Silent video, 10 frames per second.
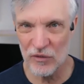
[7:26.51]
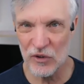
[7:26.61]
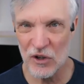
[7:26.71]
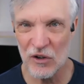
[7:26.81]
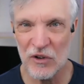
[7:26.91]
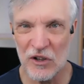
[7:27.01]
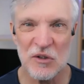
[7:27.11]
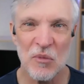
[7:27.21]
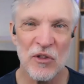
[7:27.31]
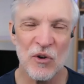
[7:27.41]
You can reach
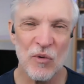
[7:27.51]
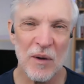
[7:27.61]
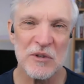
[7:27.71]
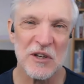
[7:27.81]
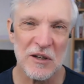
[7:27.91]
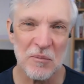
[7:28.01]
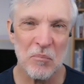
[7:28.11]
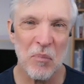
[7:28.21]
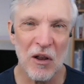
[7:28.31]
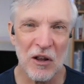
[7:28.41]
them on their website,
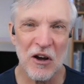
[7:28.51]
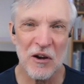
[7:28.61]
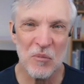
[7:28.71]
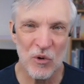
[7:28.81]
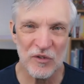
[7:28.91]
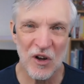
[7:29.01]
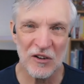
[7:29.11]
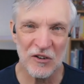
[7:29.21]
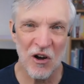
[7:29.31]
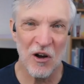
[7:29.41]

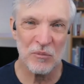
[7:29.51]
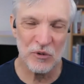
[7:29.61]
pawlikautomotive.com.